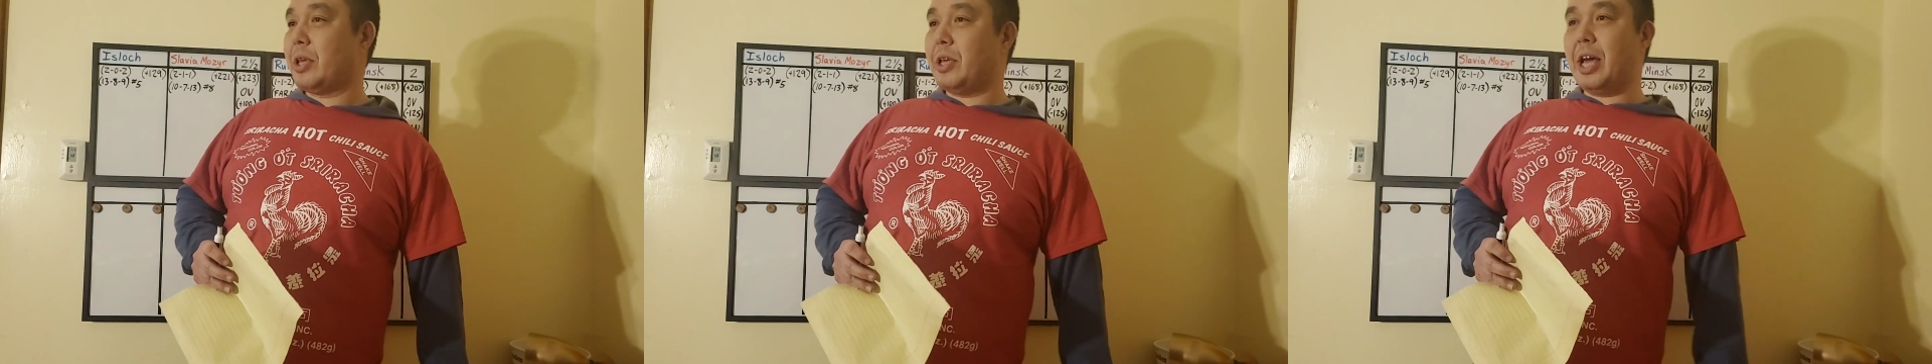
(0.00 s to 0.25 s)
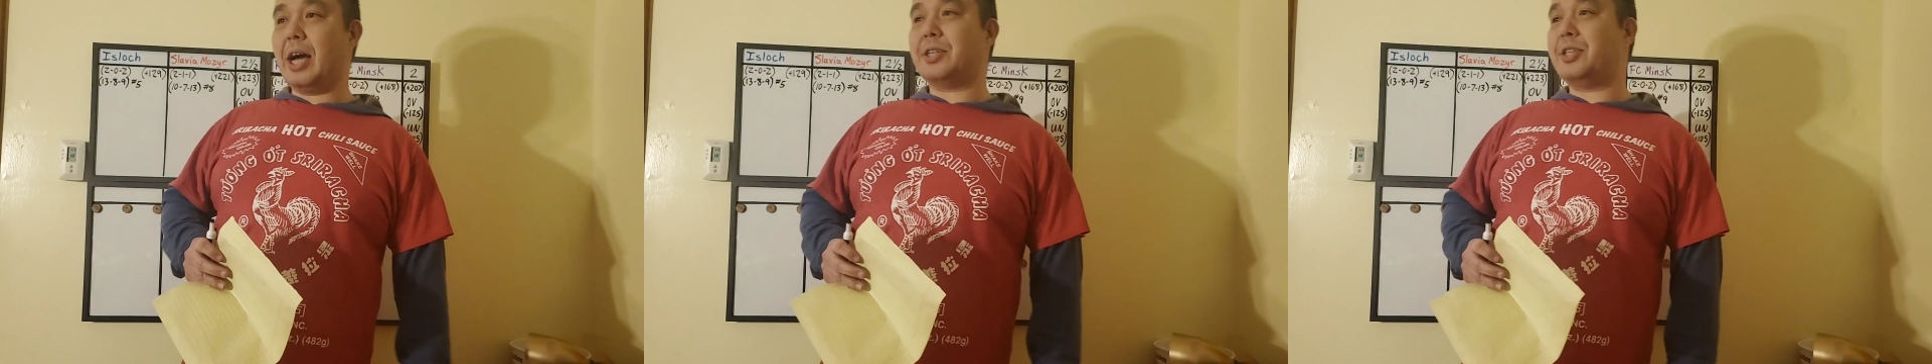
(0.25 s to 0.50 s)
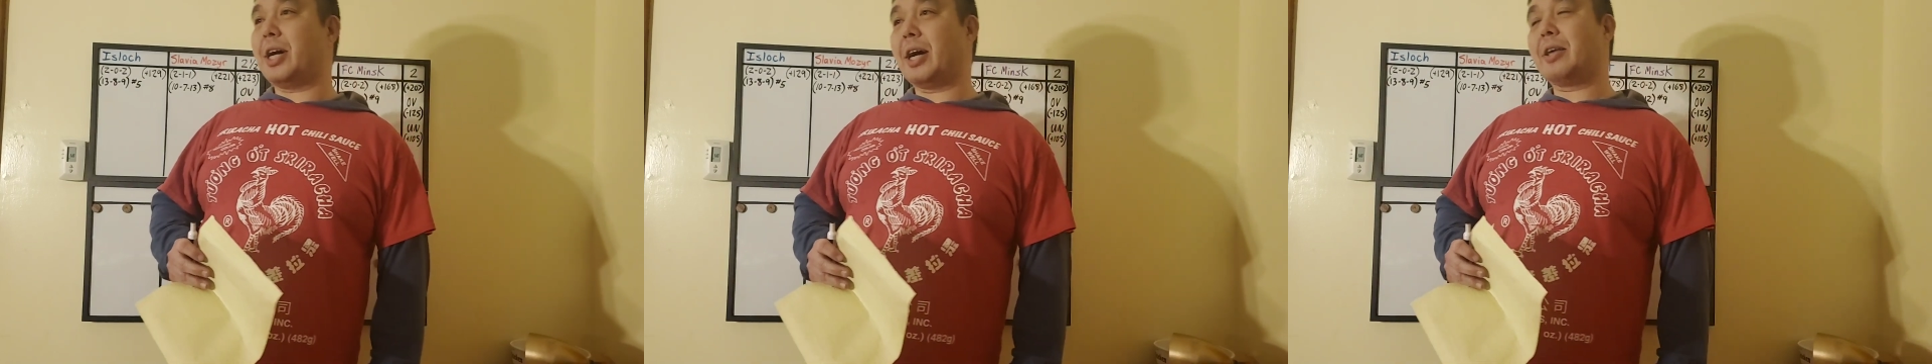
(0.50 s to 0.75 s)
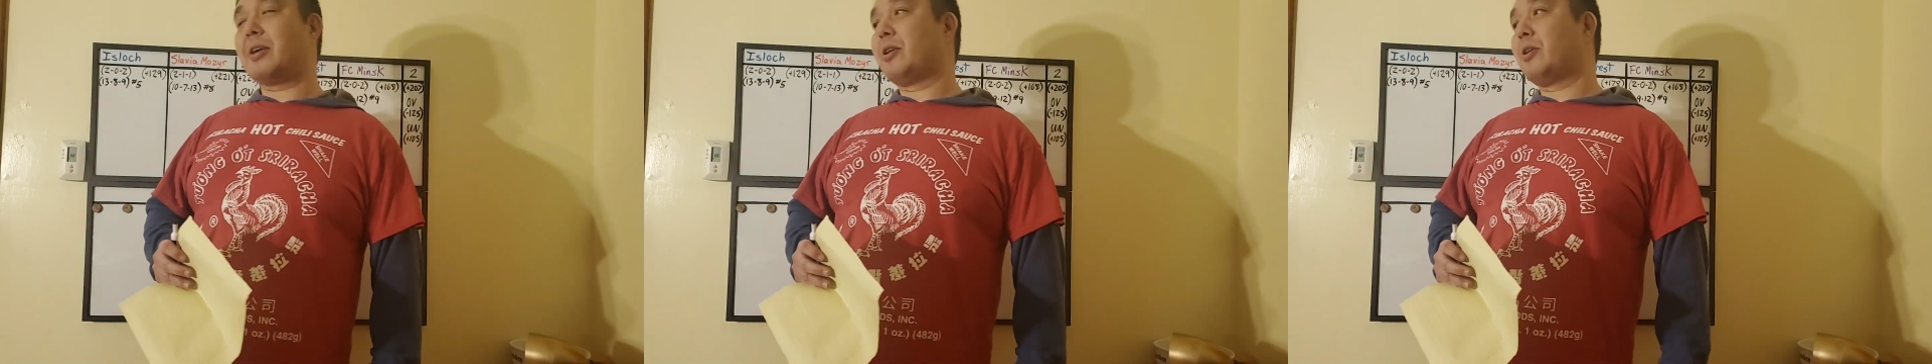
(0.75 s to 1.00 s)

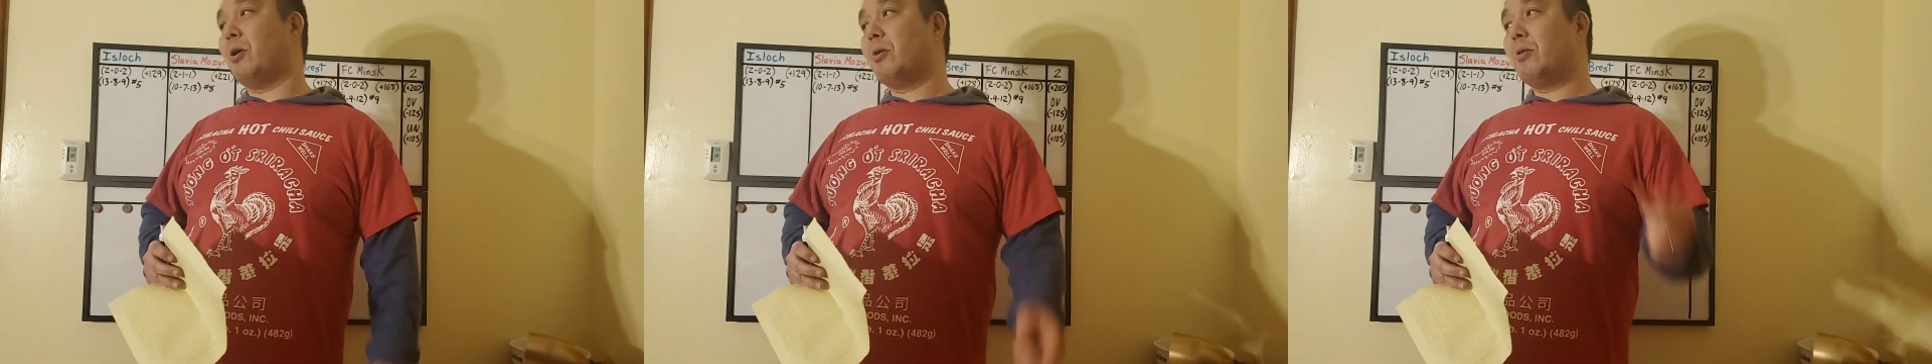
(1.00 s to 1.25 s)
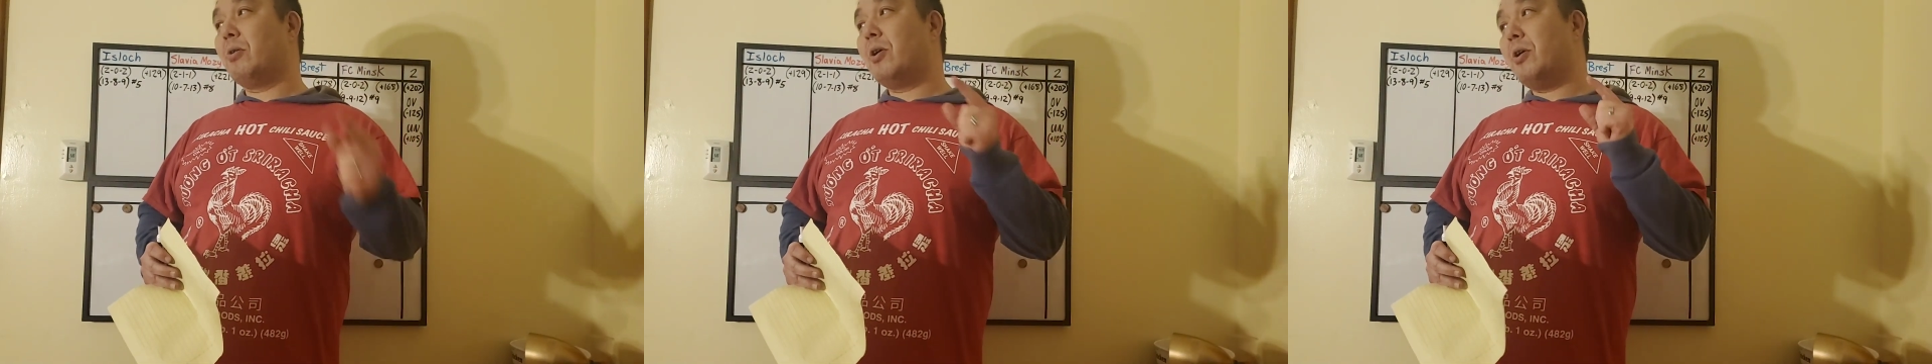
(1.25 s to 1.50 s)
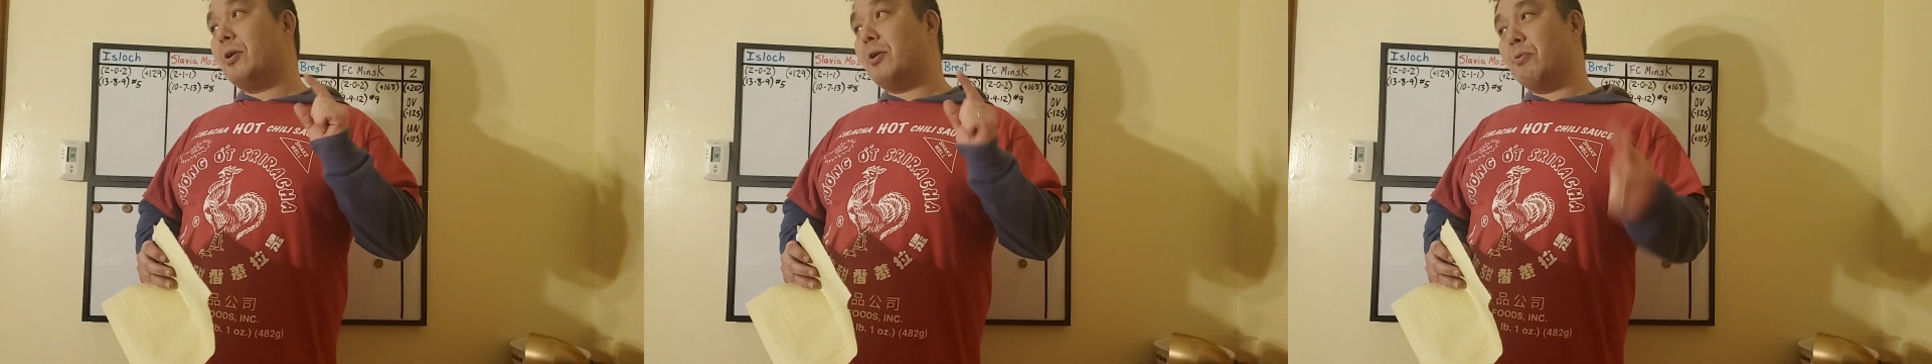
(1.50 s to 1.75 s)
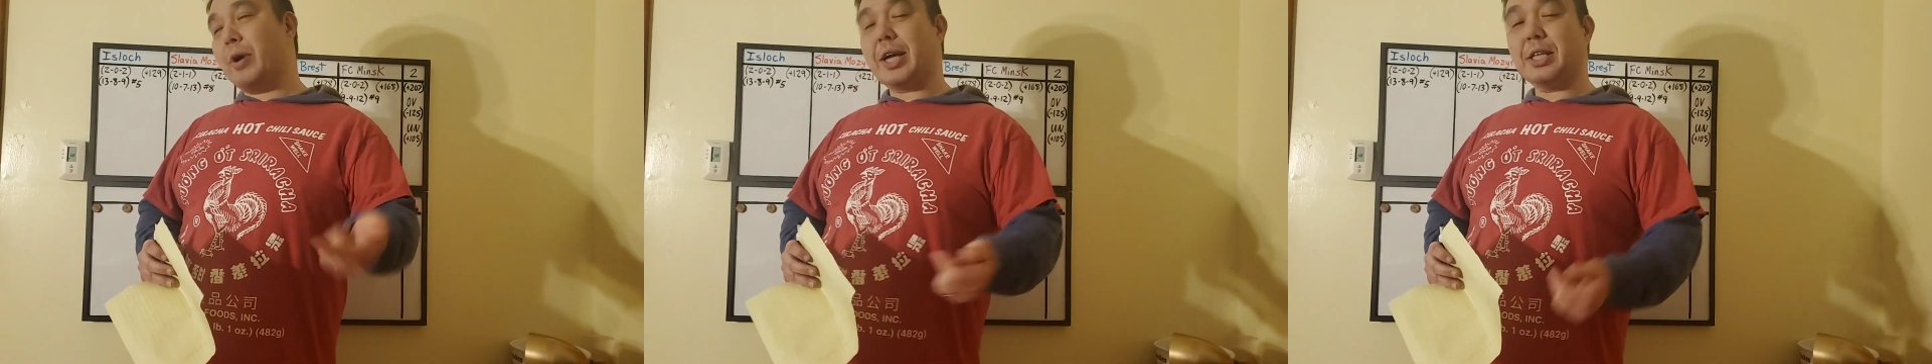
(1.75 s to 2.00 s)
go to
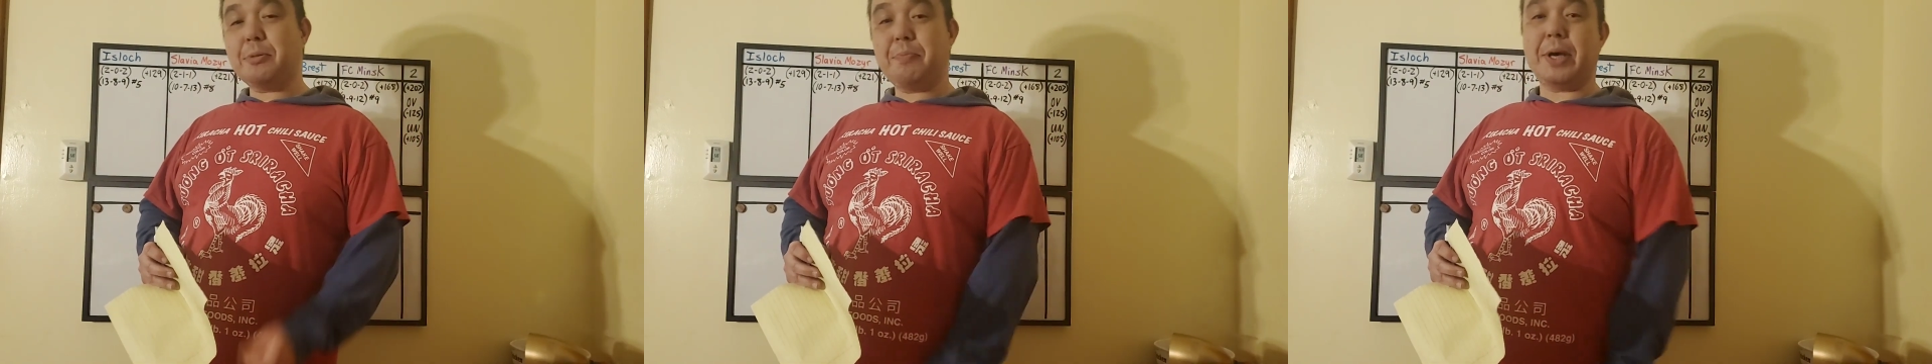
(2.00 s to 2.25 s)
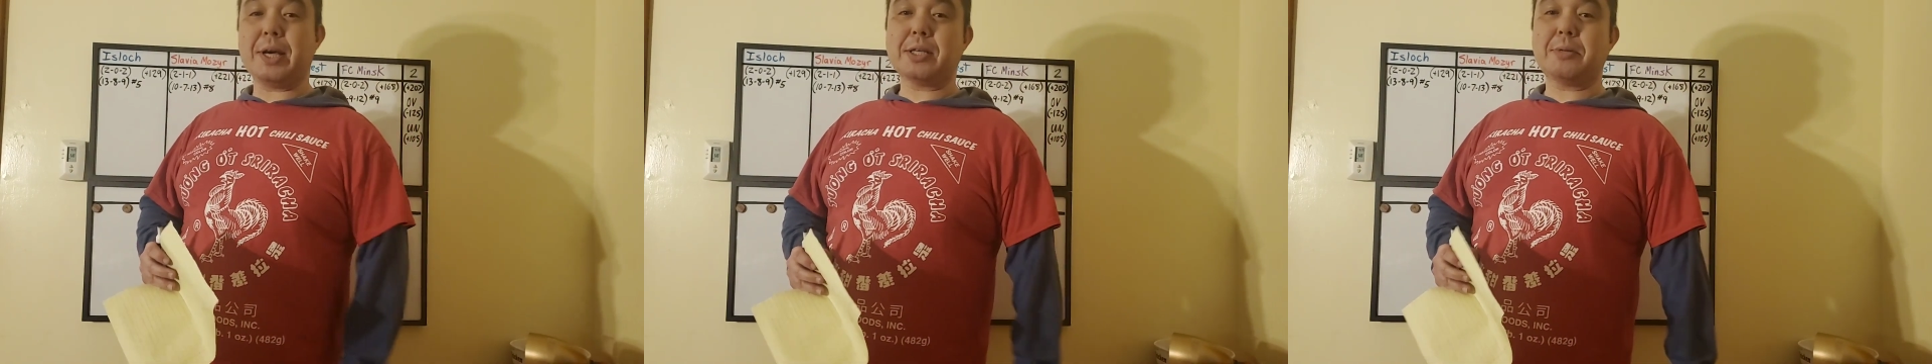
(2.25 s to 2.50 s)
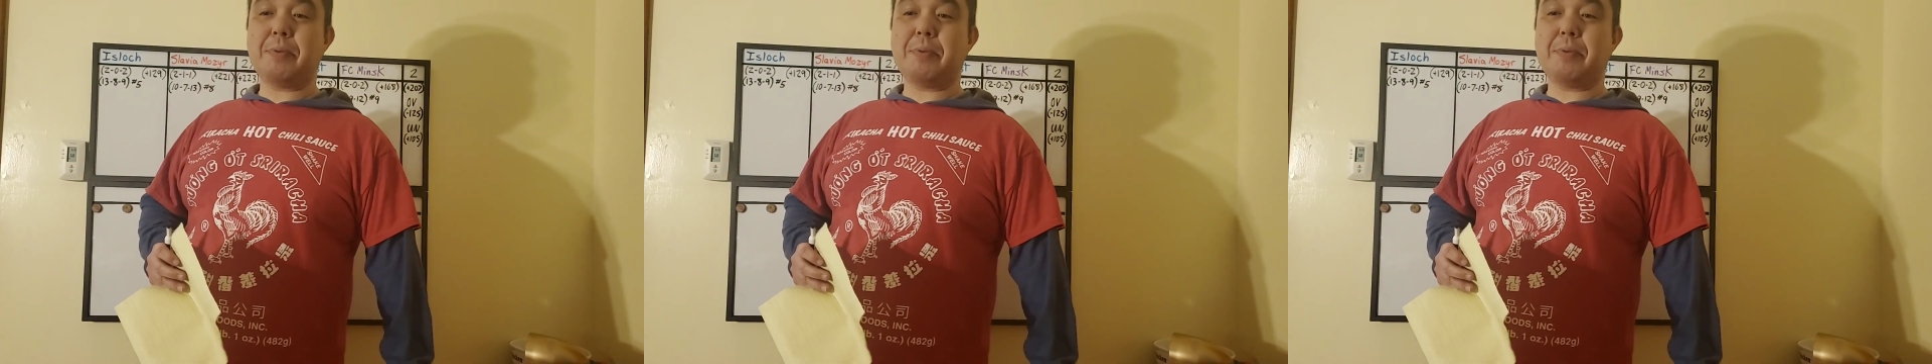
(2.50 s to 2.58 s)
Ricketts Picks